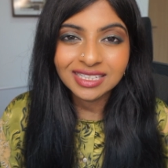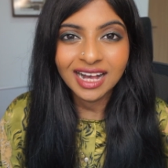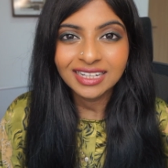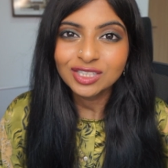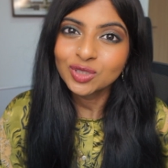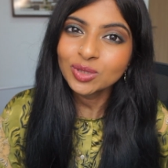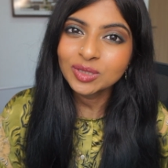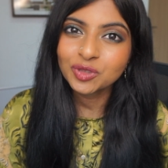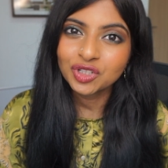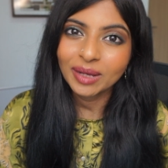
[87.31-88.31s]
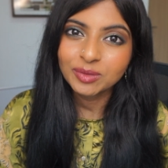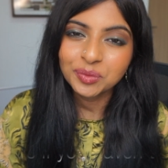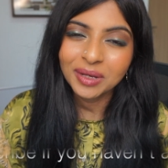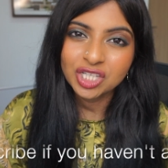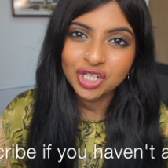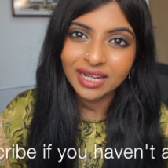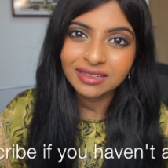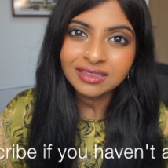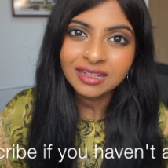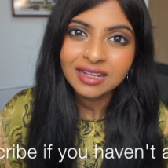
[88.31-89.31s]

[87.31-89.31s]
guys, do subscribe to my channel.